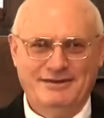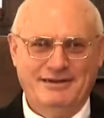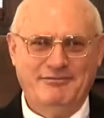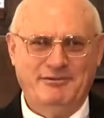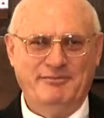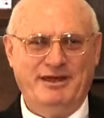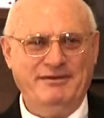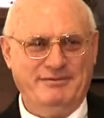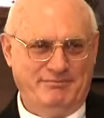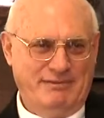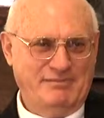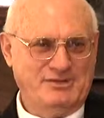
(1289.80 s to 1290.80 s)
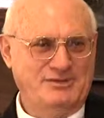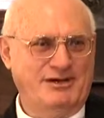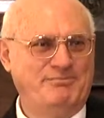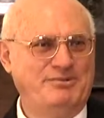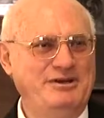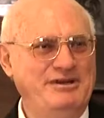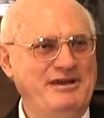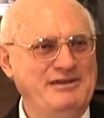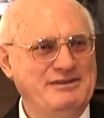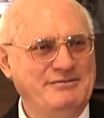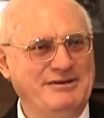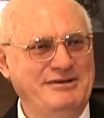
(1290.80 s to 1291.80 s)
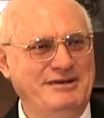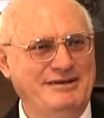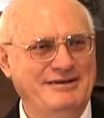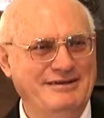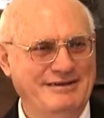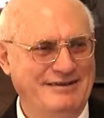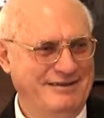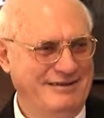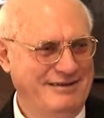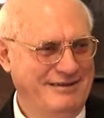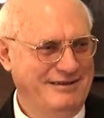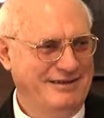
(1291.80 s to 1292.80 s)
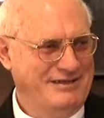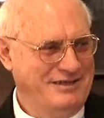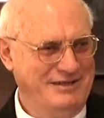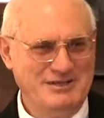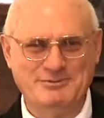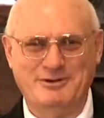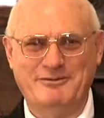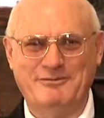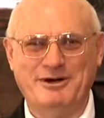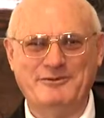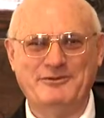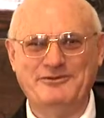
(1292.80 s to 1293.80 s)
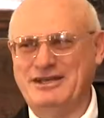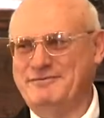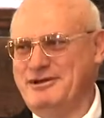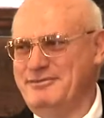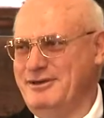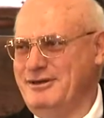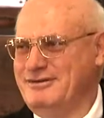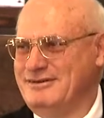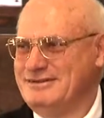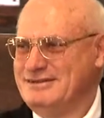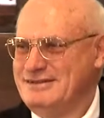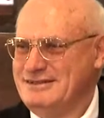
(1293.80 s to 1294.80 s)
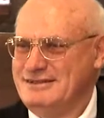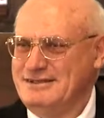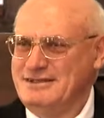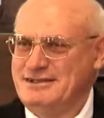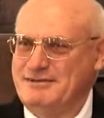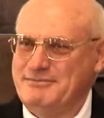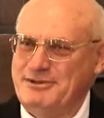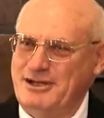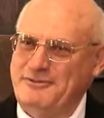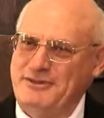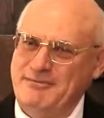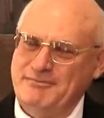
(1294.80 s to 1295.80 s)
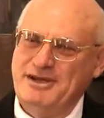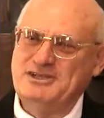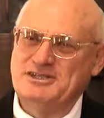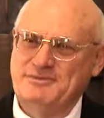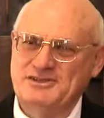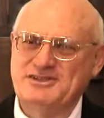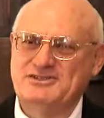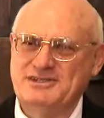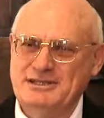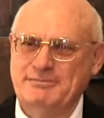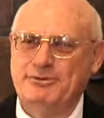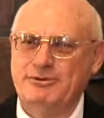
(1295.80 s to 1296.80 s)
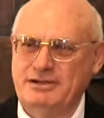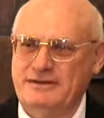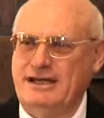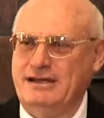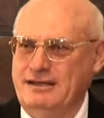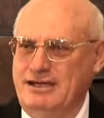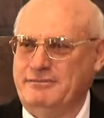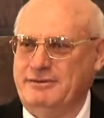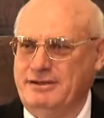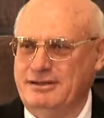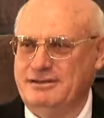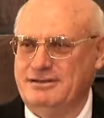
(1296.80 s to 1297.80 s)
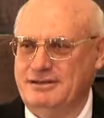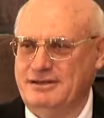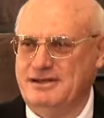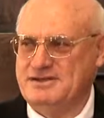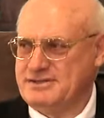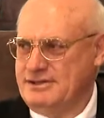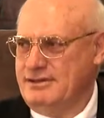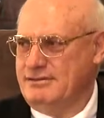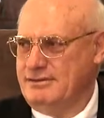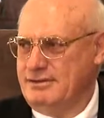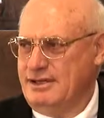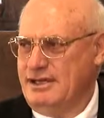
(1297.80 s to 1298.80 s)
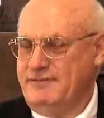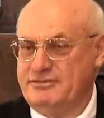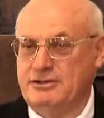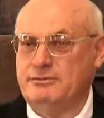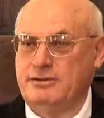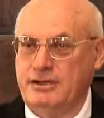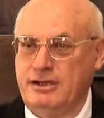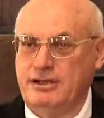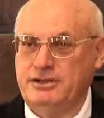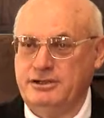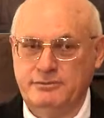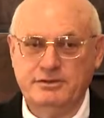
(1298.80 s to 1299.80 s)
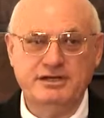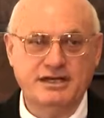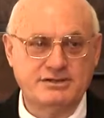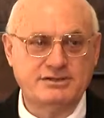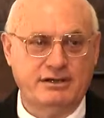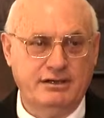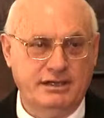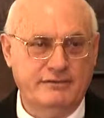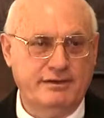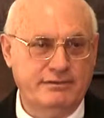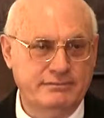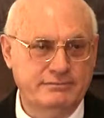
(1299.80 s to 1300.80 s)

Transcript: That would make Mum's job pretty easy, wouldn't it? She just want waffles every meal. But I think most of us can see the point of that, can't we? Is that after a while you would get tired of it.